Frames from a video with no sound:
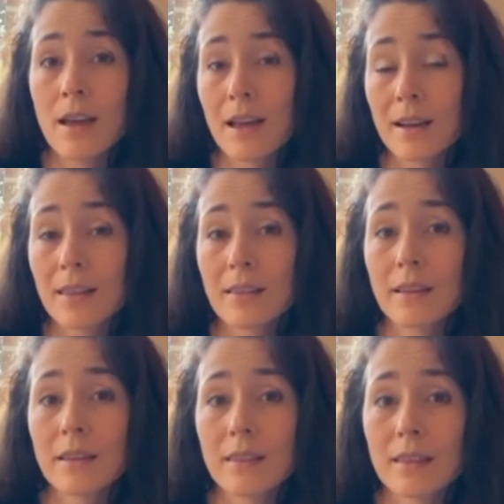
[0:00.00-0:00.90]
And I
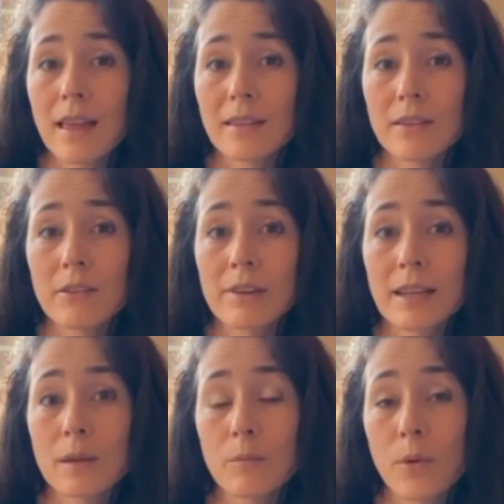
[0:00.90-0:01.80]
think that that's a
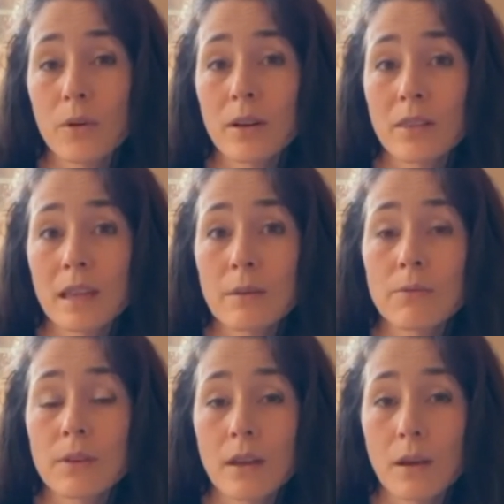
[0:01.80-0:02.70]
really important theme
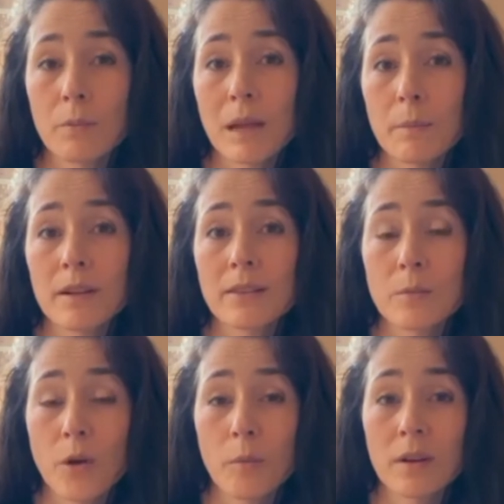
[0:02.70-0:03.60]
for young people at the
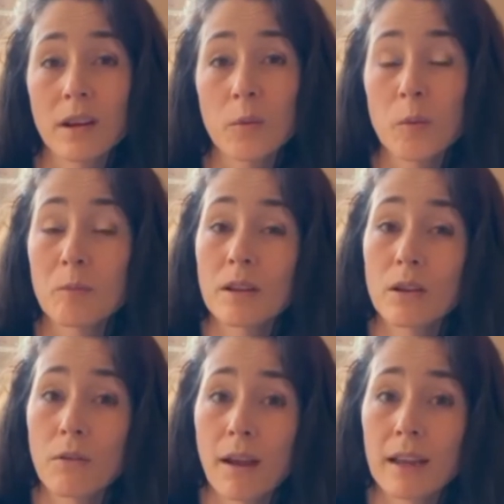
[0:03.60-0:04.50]
moment and would be a
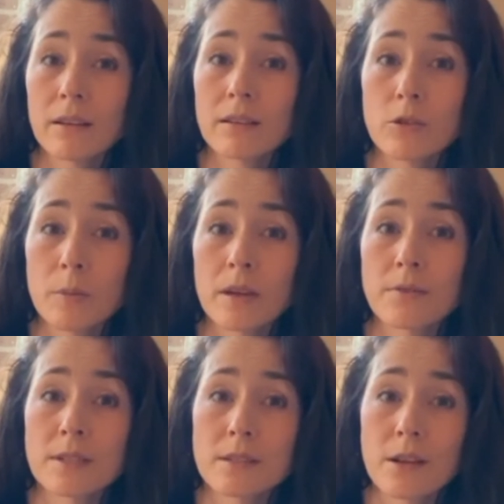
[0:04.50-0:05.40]
great topic
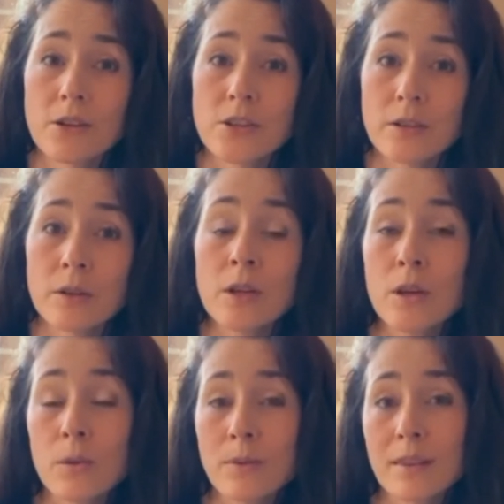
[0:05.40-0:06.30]
of discussion
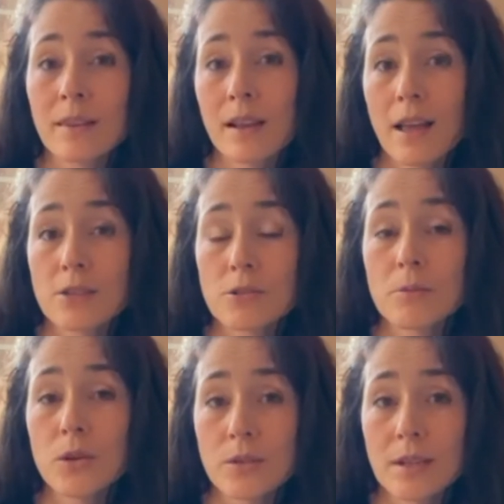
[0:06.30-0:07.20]
within the
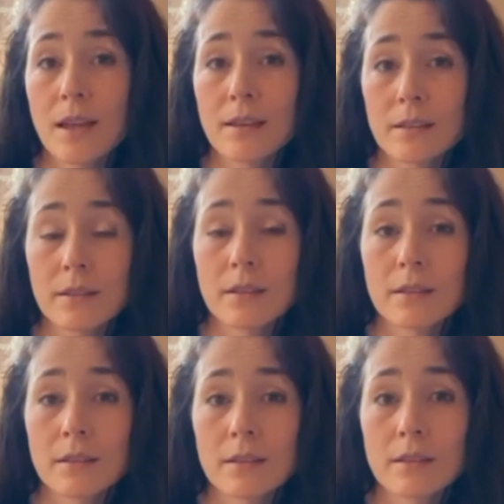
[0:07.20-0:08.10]
classroom context.
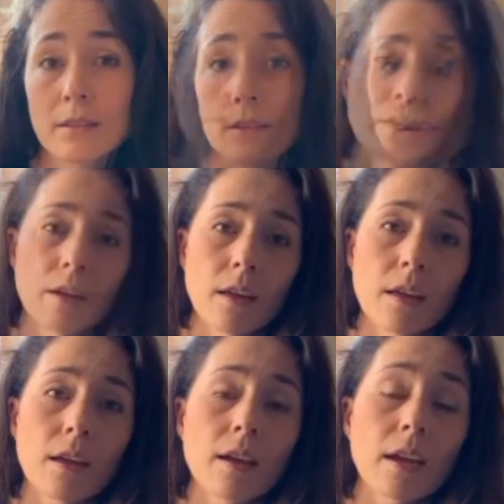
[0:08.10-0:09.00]

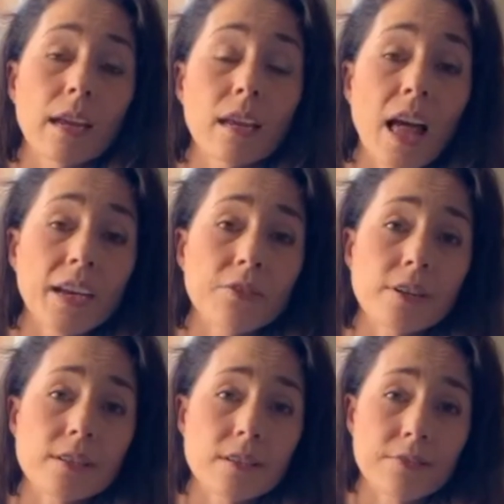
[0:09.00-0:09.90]
In light of
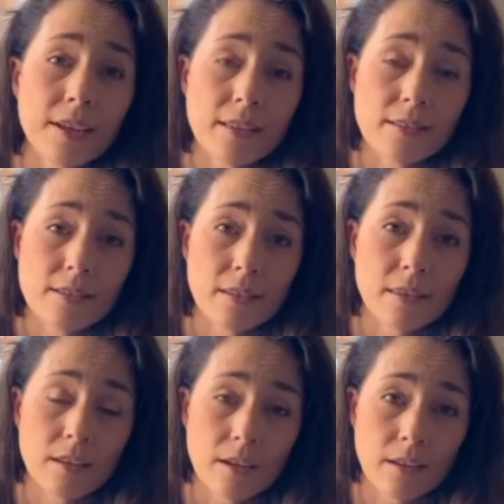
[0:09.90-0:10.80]
recent events in
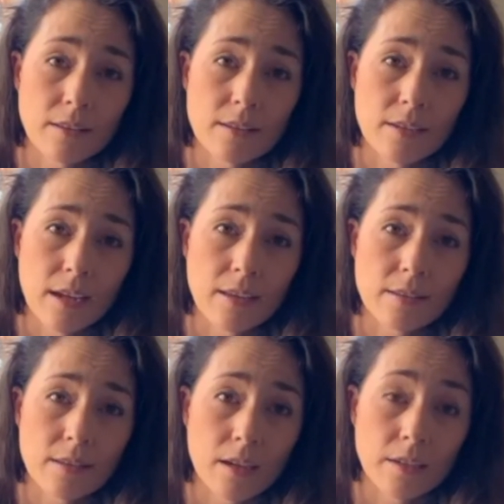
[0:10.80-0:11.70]
the United
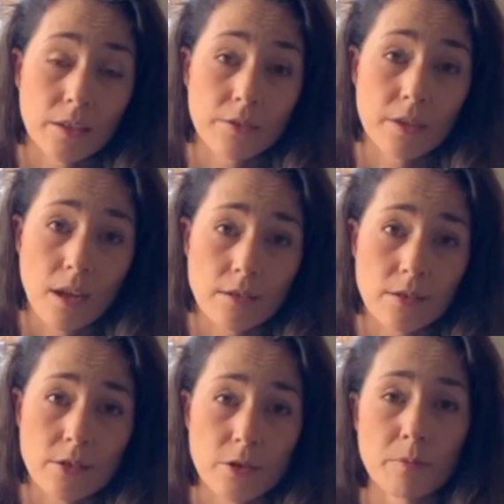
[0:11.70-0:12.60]
States, the idea of
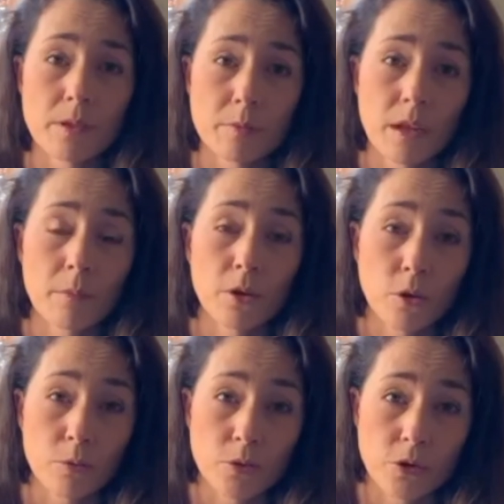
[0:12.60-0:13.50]
narcissism has become a
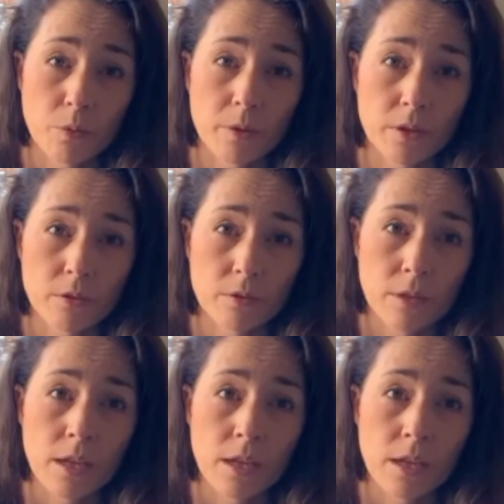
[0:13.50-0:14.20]
lot more topical.